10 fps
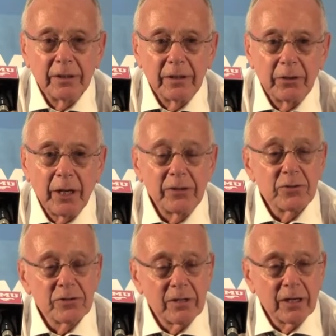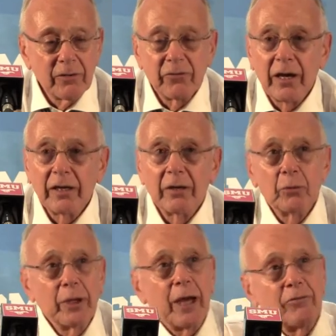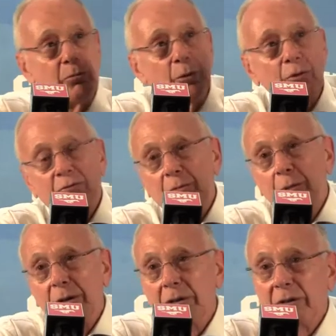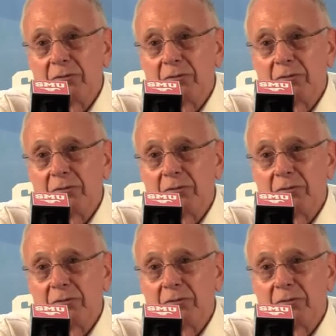You know, I just think we have a beautiful building.